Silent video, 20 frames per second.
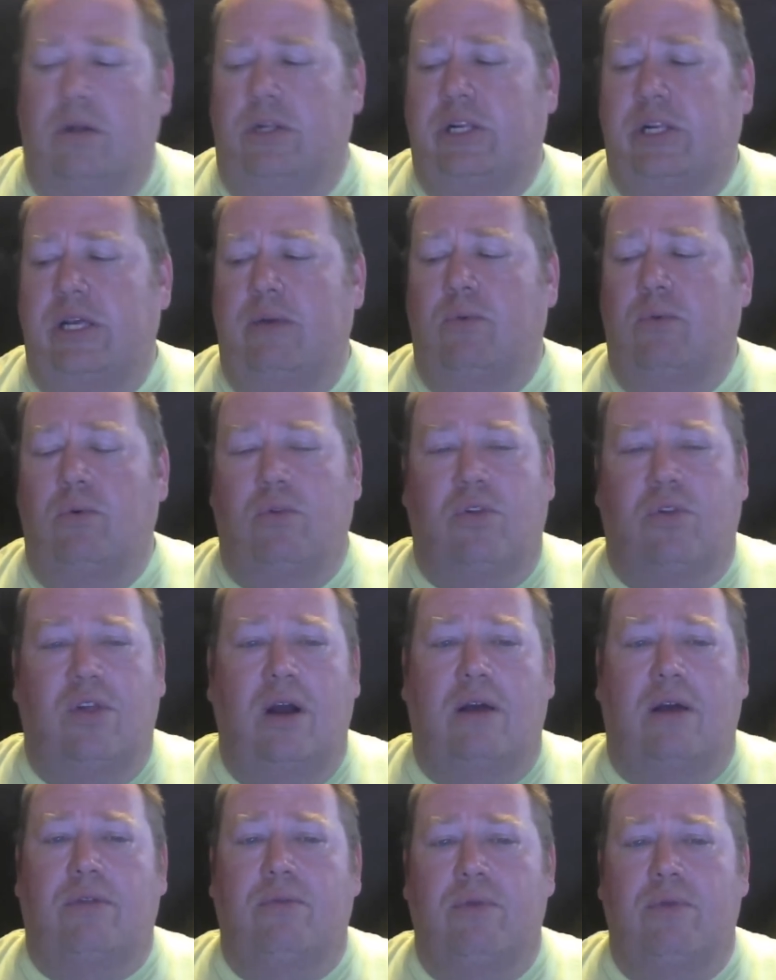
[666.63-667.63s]
She will
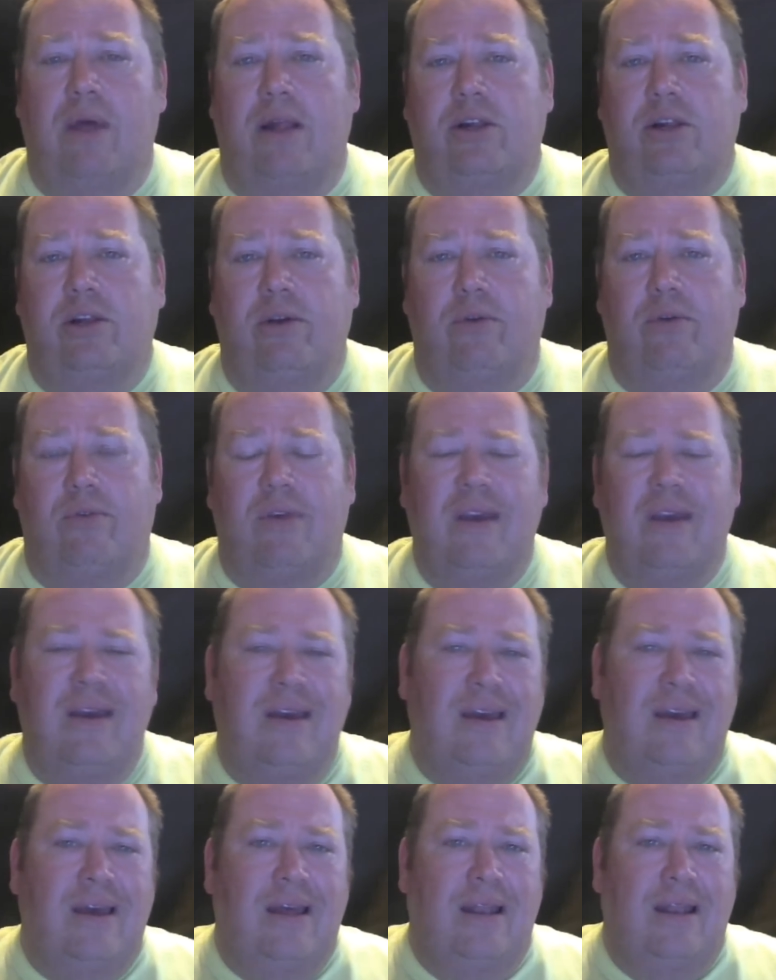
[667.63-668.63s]
suck through that juice.
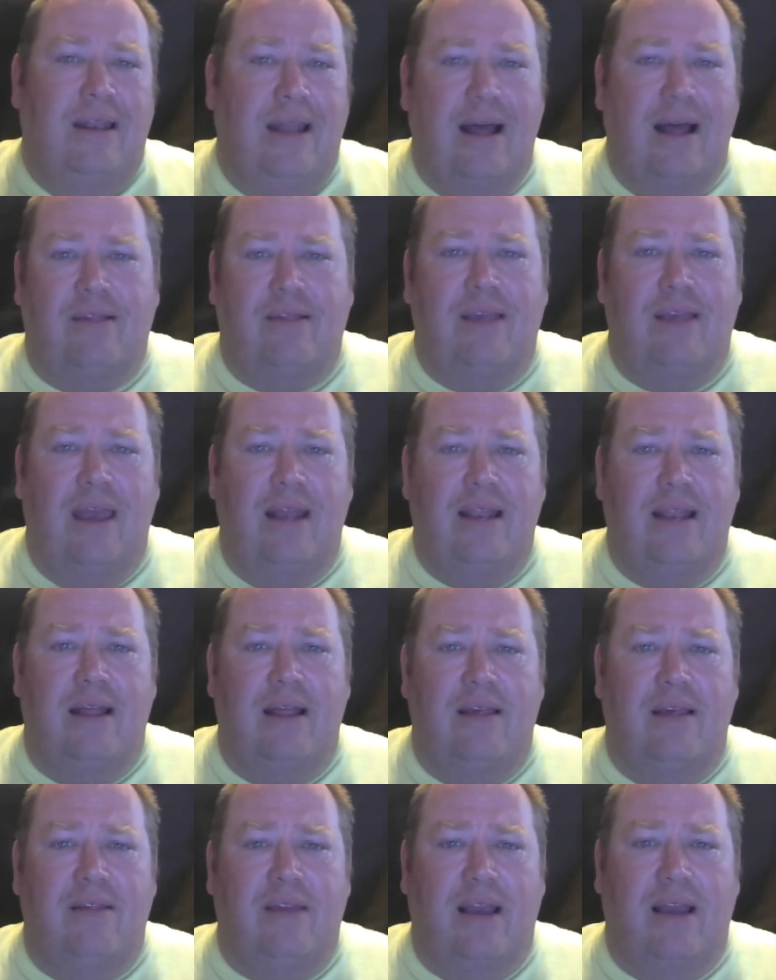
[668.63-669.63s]
Not saying
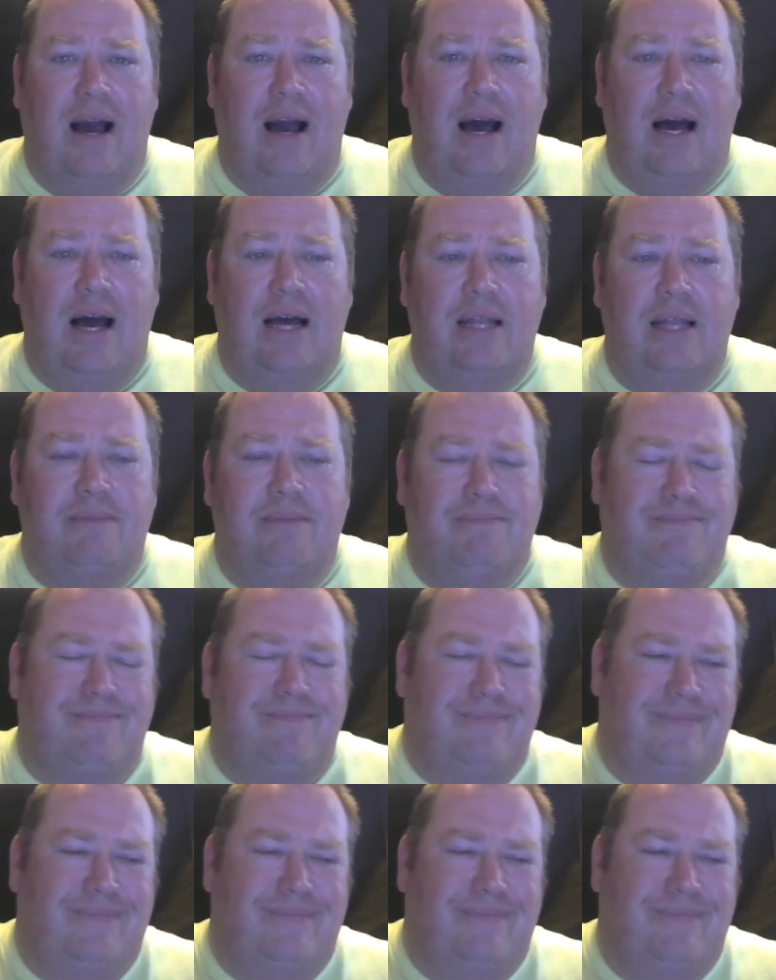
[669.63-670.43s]
that is a con.